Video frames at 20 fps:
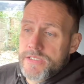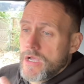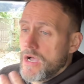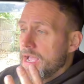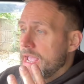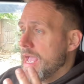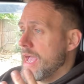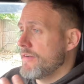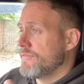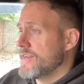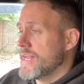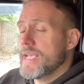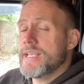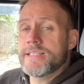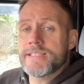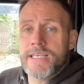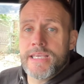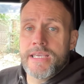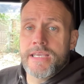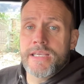I have an
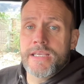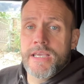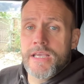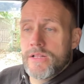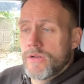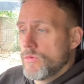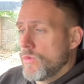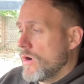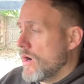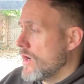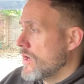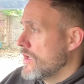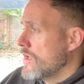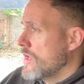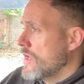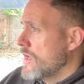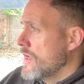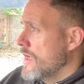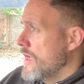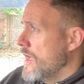18 kilowatt
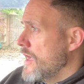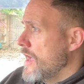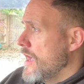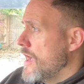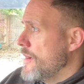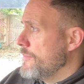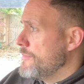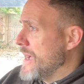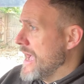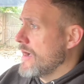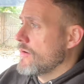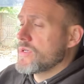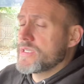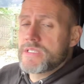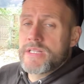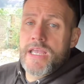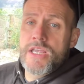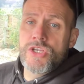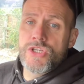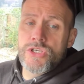power
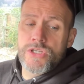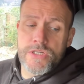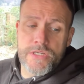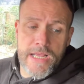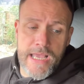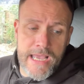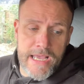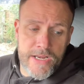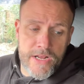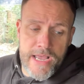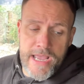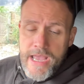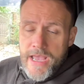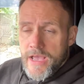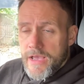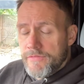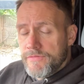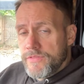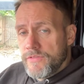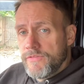station, and I
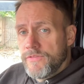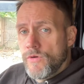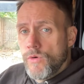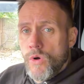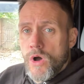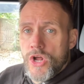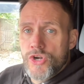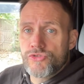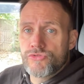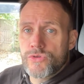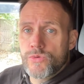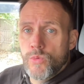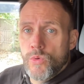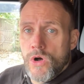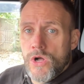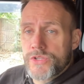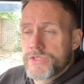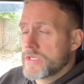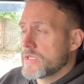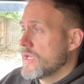have the 400
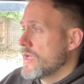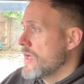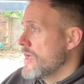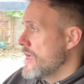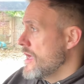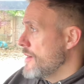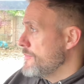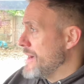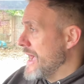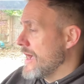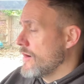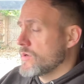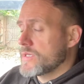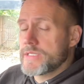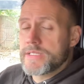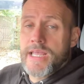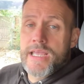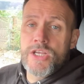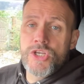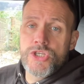watt power
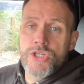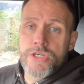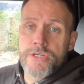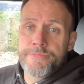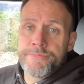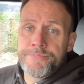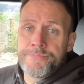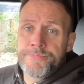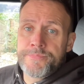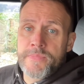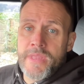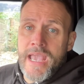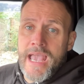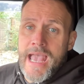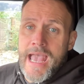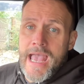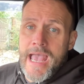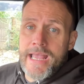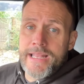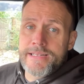station,
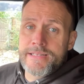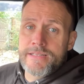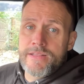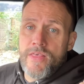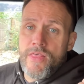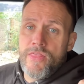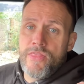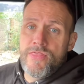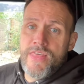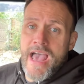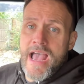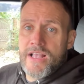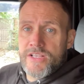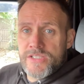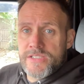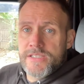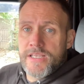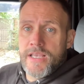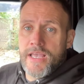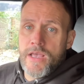and
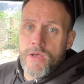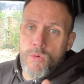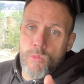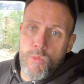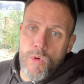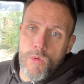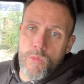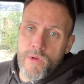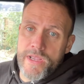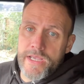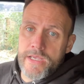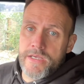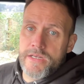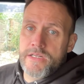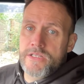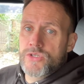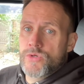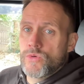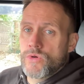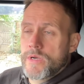that's what we're going
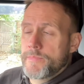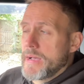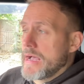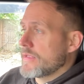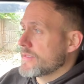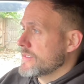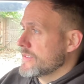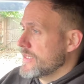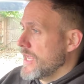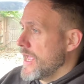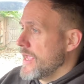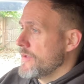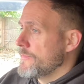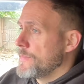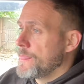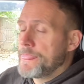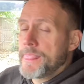to talk about today.